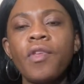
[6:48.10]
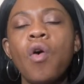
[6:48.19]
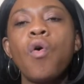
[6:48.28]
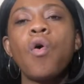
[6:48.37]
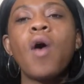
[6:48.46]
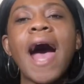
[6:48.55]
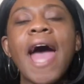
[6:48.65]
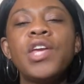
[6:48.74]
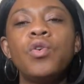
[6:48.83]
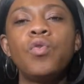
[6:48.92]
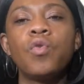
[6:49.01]
Or are
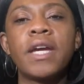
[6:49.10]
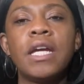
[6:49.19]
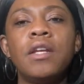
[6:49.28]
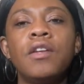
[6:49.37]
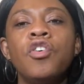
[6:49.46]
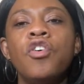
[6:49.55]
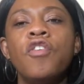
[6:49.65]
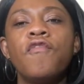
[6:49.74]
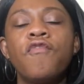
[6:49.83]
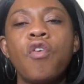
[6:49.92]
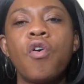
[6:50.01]
you looking
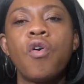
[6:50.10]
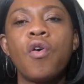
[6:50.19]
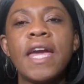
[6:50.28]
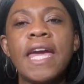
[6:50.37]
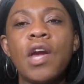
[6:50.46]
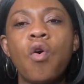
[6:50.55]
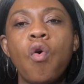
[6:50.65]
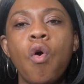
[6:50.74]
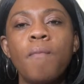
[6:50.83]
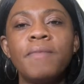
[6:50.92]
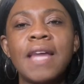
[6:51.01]
for a
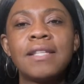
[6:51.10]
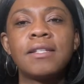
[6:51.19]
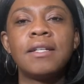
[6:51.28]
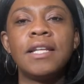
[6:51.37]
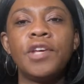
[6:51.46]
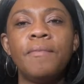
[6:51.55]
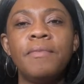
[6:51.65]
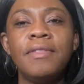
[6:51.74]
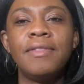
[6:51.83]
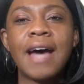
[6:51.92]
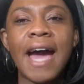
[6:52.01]
home that's on the
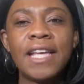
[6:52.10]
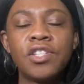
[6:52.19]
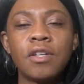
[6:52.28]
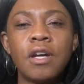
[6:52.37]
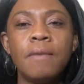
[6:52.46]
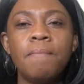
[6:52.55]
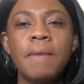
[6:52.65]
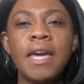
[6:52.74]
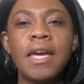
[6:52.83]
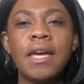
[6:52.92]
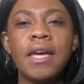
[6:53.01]
nice and
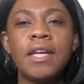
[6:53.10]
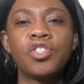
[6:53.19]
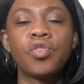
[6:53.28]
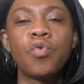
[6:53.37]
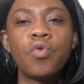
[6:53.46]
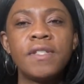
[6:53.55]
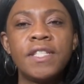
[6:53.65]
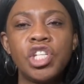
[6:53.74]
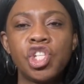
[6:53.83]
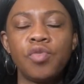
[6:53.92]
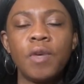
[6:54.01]
a school
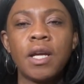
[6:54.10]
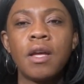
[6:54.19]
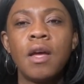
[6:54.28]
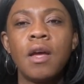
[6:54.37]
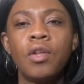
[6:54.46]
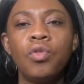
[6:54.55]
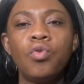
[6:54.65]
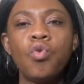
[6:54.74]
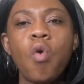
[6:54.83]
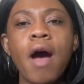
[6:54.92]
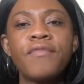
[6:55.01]
district? Do
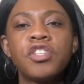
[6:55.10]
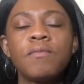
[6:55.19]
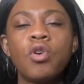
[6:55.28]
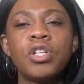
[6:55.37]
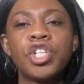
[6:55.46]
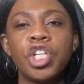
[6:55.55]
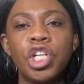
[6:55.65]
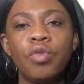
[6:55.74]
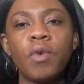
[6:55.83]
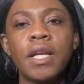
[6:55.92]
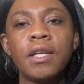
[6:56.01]
you have small
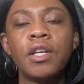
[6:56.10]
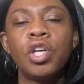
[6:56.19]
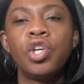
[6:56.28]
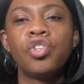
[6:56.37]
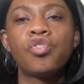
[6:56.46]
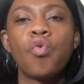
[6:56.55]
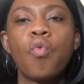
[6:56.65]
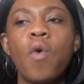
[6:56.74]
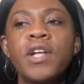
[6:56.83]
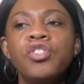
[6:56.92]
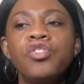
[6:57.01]
children? So
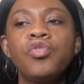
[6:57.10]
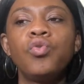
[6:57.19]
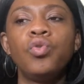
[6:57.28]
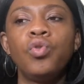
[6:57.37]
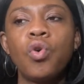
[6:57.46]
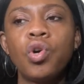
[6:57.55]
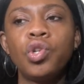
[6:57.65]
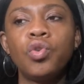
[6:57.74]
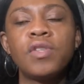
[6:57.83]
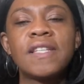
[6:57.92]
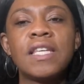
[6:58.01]
once you know
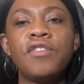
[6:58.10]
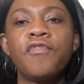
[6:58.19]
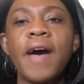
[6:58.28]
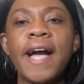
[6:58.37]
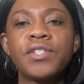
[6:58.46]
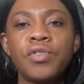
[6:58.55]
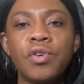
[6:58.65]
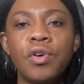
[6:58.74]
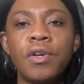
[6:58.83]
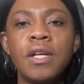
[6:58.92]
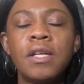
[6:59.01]
those key
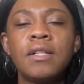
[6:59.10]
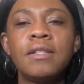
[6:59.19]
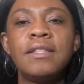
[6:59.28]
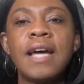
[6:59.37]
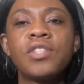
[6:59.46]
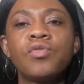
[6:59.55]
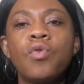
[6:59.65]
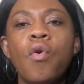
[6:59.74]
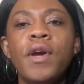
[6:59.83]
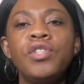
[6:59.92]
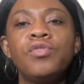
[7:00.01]
factors, that's
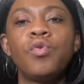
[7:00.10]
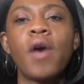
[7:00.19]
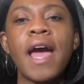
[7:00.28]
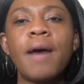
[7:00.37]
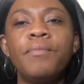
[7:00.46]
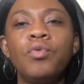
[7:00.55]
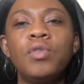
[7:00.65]
going to help you